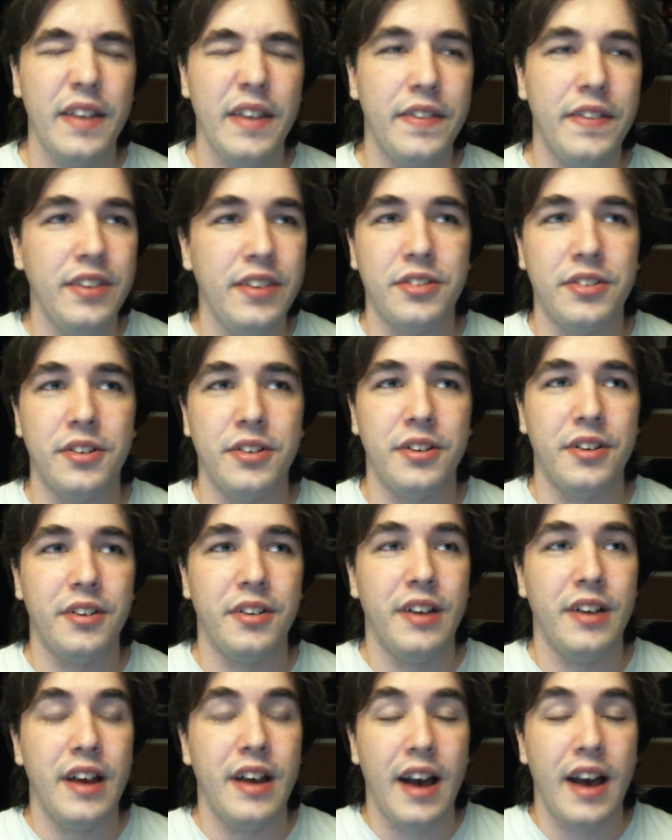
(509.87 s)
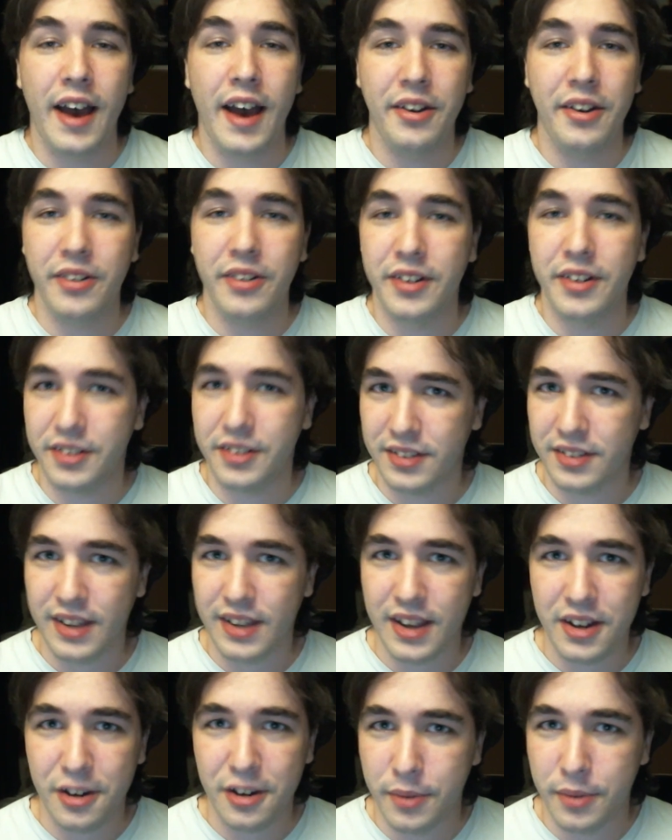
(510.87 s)
This girl, I don't
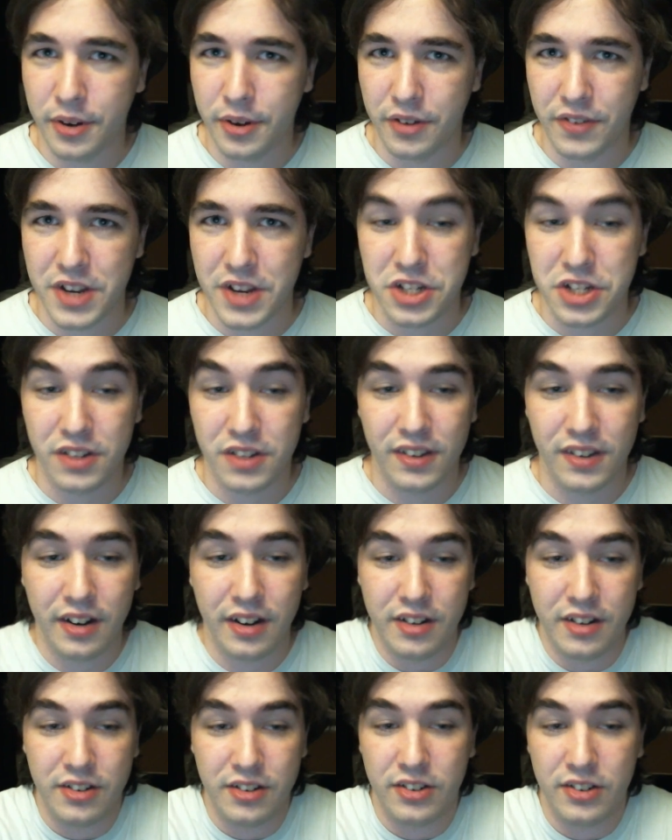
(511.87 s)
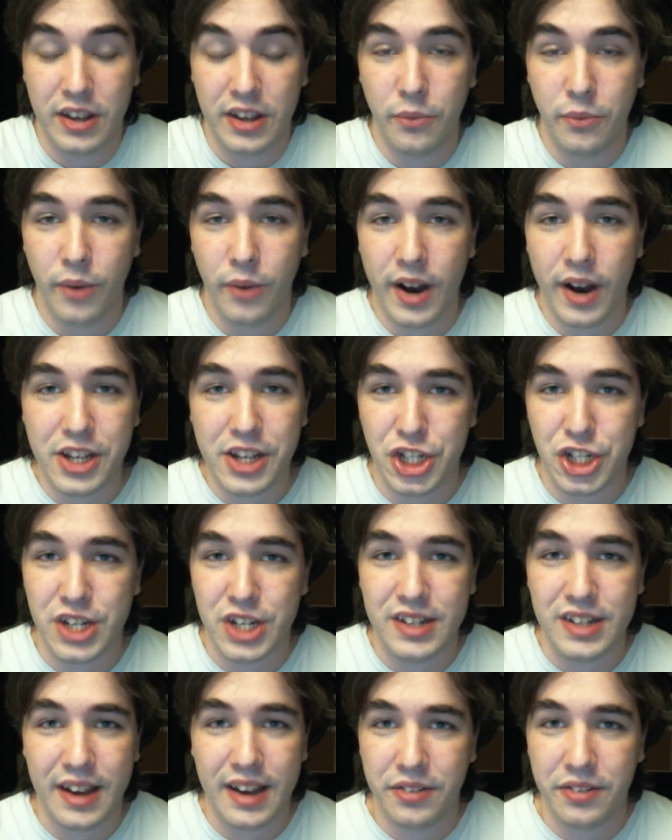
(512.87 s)
understand her motivations. I don't understand why
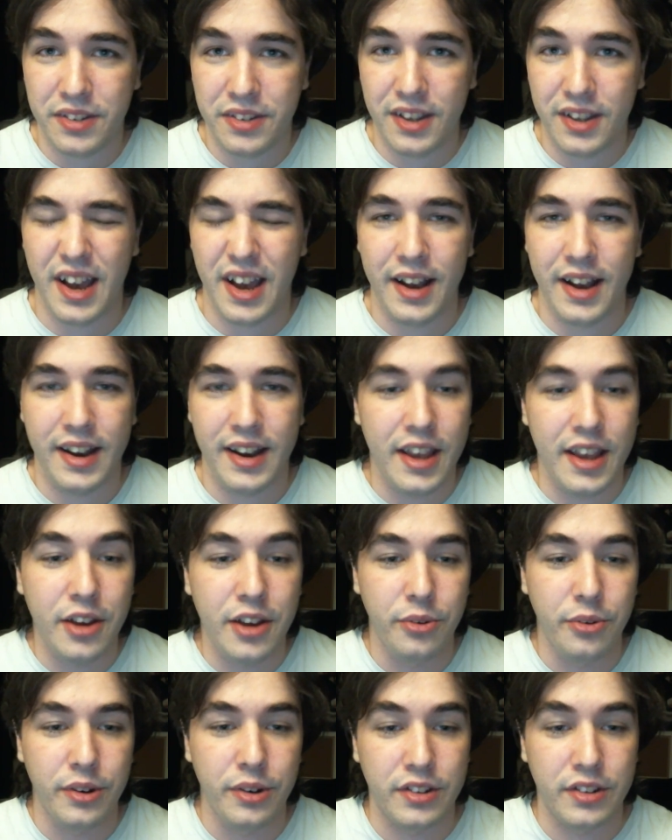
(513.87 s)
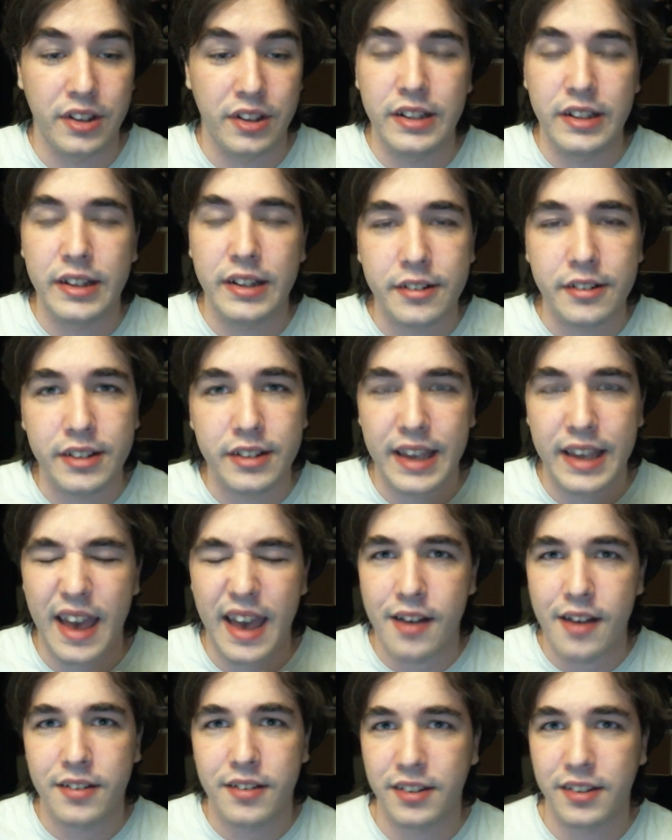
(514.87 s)
she doubts Akane, who is clearly
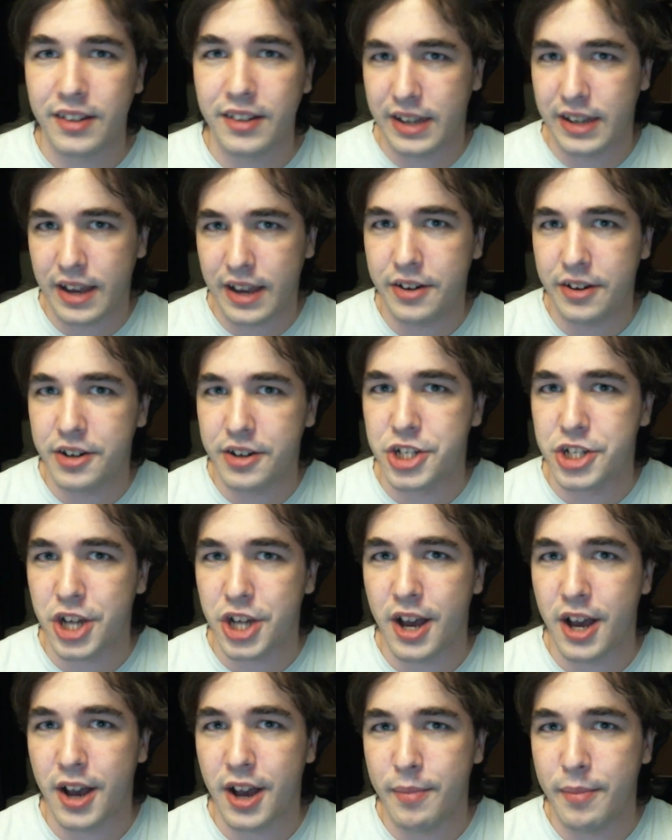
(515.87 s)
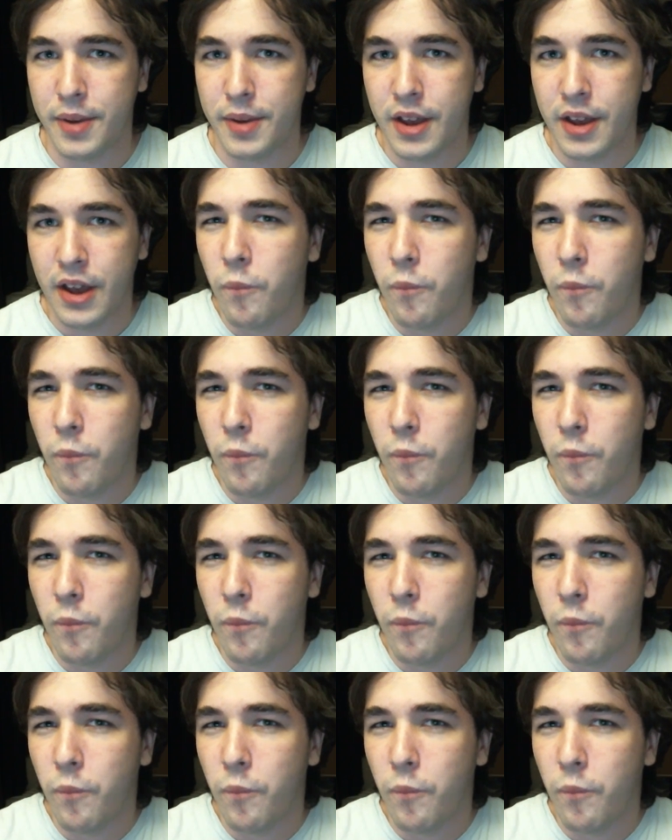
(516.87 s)
excellent at her job.